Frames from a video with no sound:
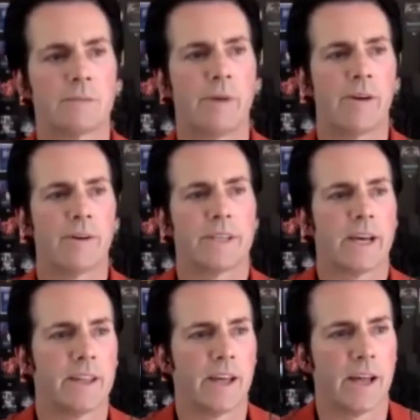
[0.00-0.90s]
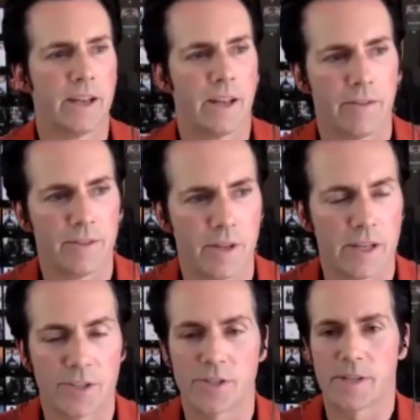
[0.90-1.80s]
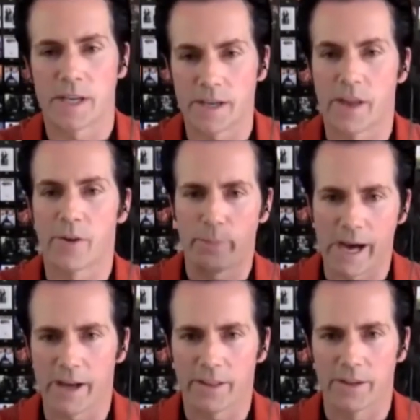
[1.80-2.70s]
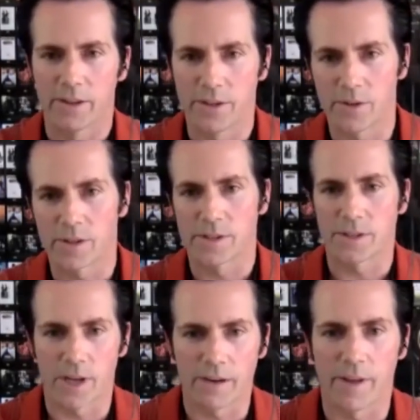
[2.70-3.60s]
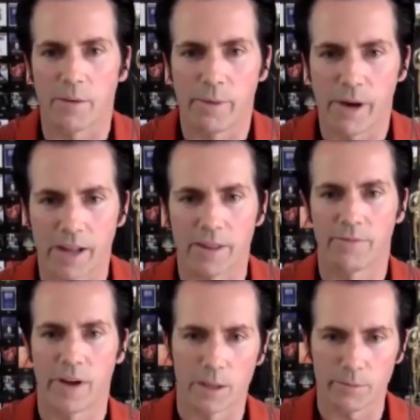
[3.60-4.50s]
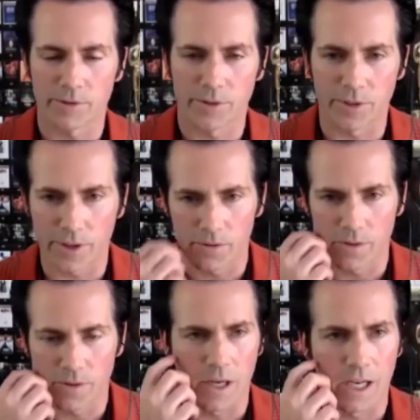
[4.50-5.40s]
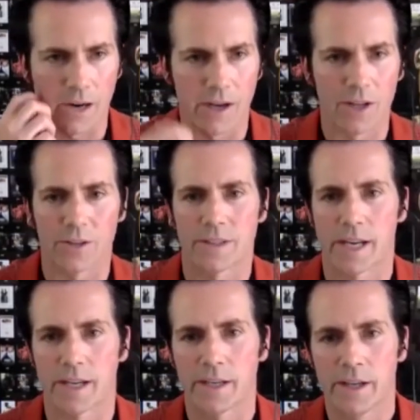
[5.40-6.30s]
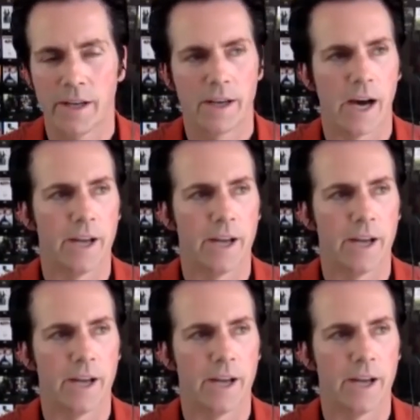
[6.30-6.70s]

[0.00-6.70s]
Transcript: better said that it's just another path. You can still have that path available to you is kind of how I looked at it. Mm-hmm. I